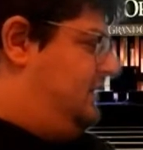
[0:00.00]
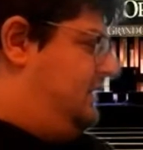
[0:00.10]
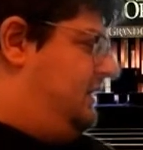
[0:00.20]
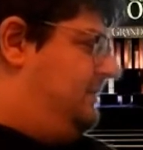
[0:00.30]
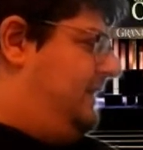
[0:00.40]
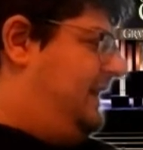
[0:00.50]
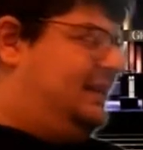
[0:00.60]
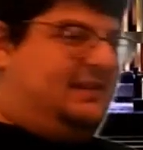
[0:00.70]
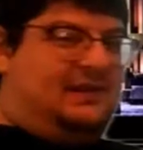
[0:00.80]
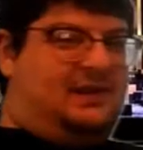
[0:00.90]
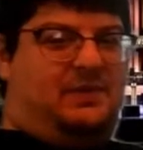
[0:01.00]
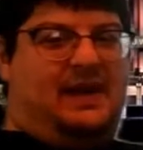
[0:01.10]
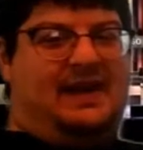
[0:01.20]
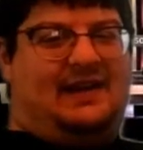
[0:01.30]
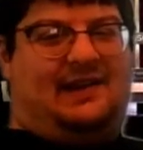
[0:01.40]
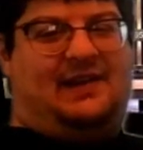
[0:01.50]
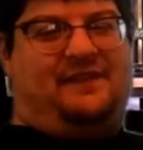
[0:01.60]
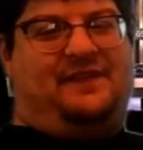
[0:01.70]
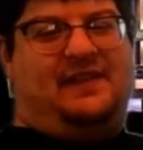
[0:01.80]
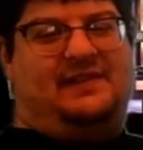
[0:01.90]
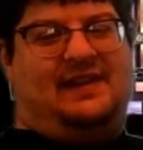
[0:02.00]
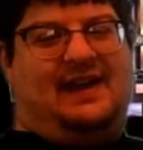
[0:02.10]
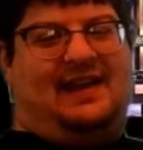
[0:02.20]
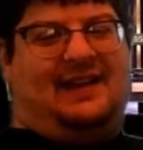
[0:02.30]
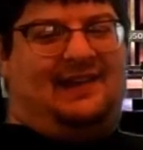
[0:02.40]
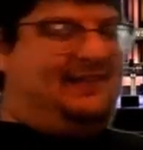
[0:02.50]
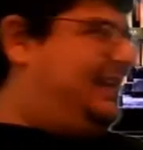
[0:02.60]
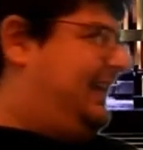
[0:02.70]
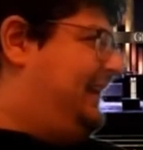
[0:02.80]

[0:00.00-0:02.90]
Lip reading: You might learn a way to earn a few dollars,